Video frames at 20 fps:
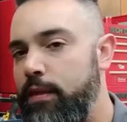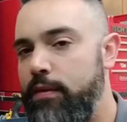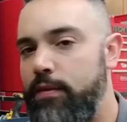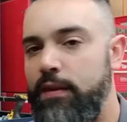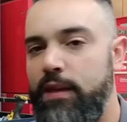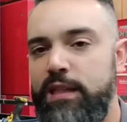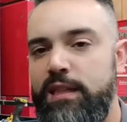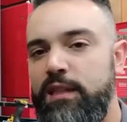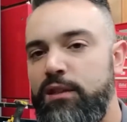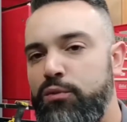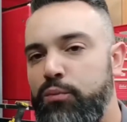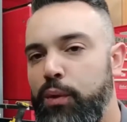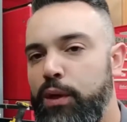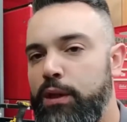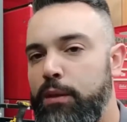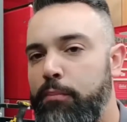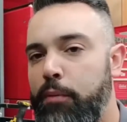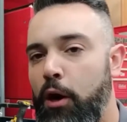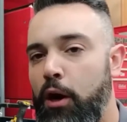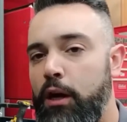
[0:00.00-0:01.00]
This is what
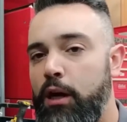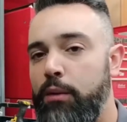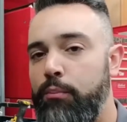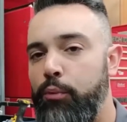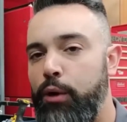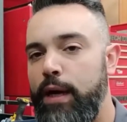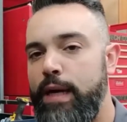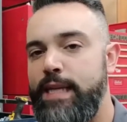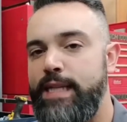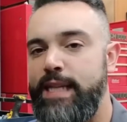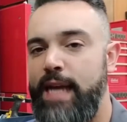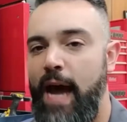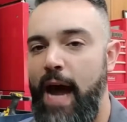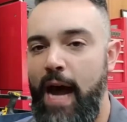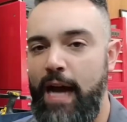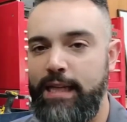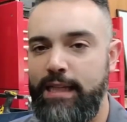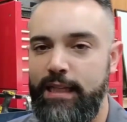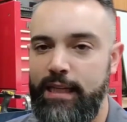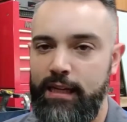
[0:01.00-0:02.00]
the parking brake is
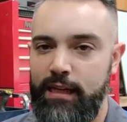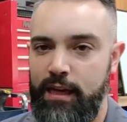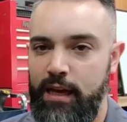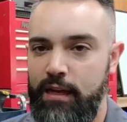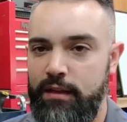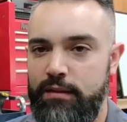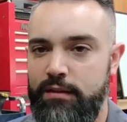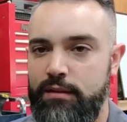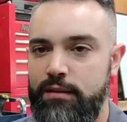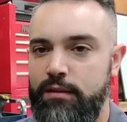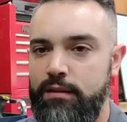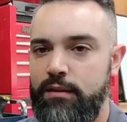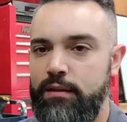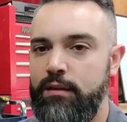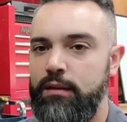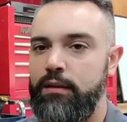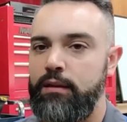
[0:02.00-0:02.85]
acting against.